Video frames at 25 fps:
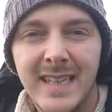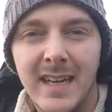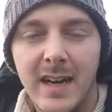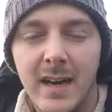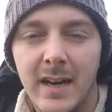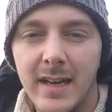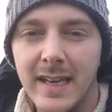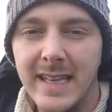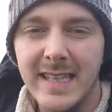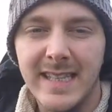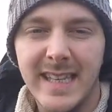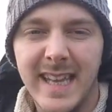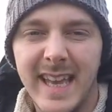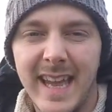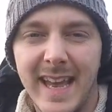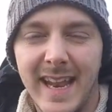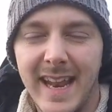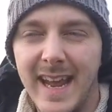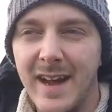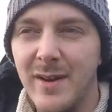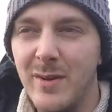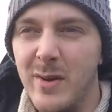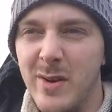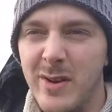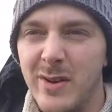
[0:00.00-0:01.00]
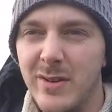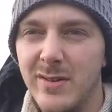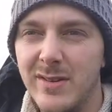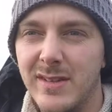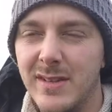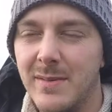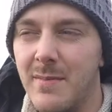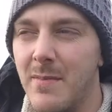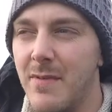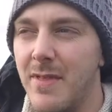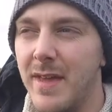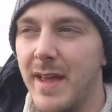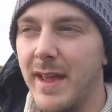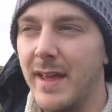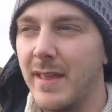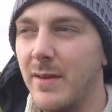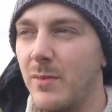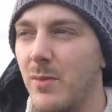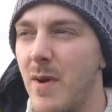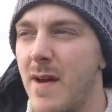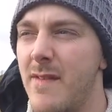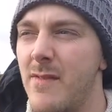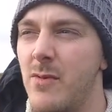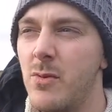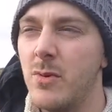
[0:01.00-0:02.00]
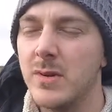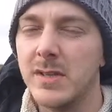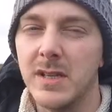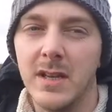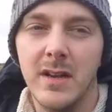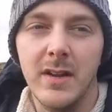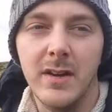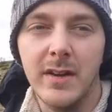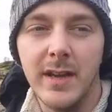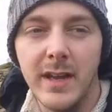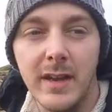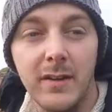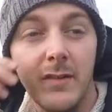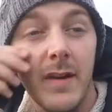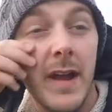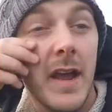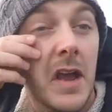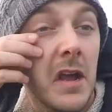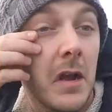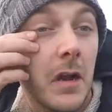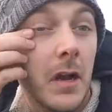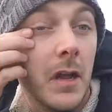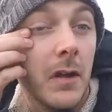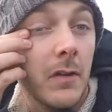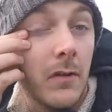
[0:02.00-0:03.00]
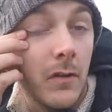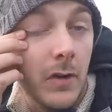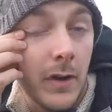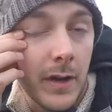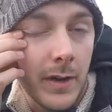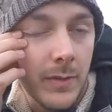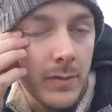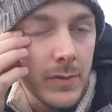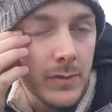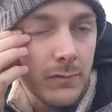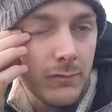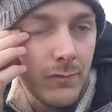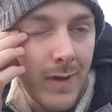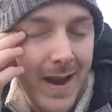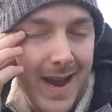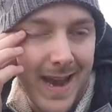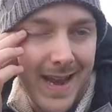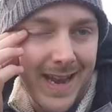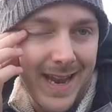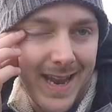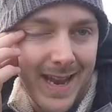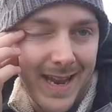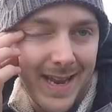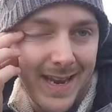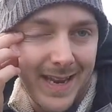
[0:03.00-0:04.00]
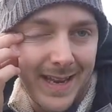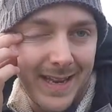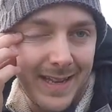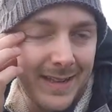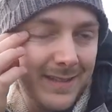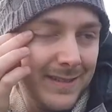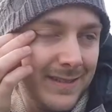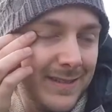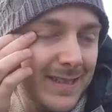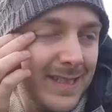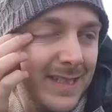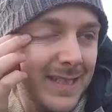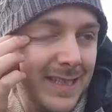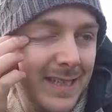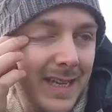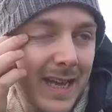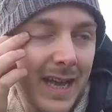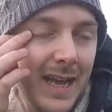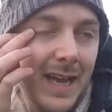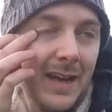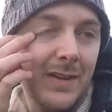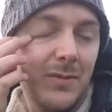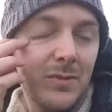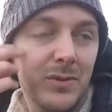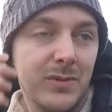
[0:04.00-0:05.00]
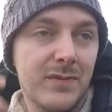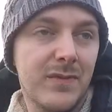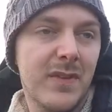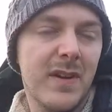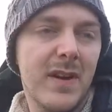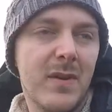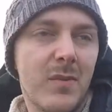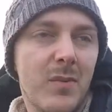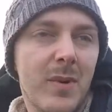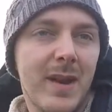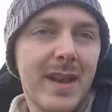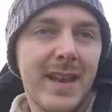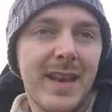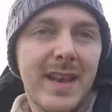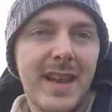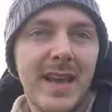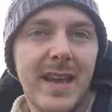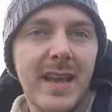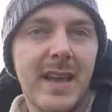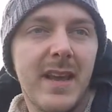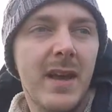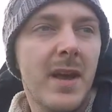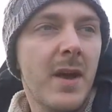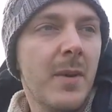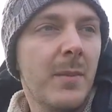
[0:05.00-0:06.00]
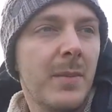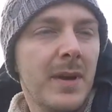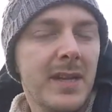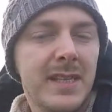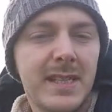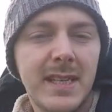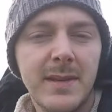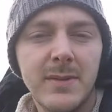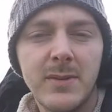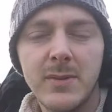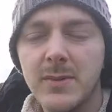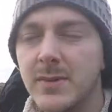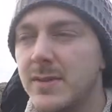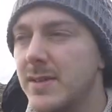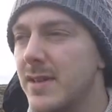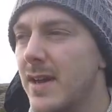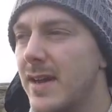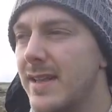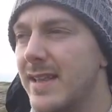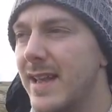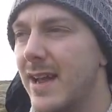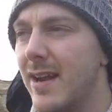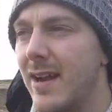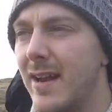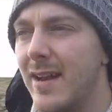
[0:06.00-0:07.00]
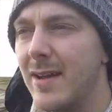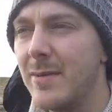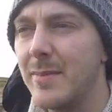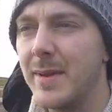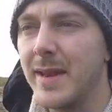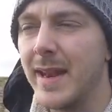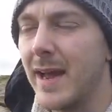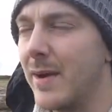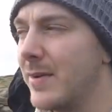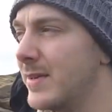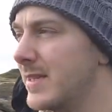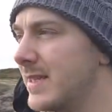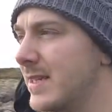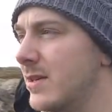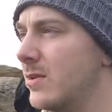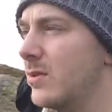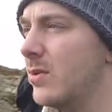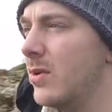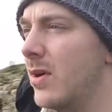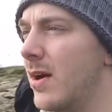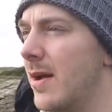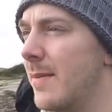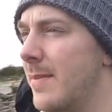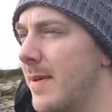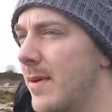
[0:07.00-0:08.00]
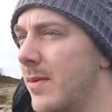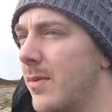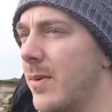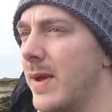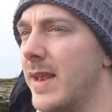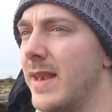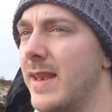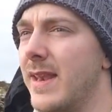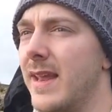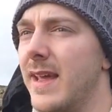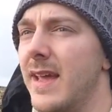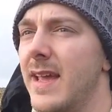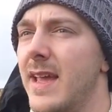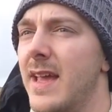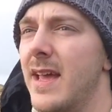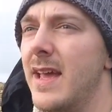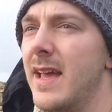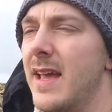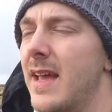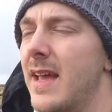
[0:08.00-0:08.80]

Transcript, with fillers: I need to get out and do something. The weather wasn't looking great earlier on, it was raining and uh, it was very windy. But it seems to have died down a little bit now. It's still quite a bit windy.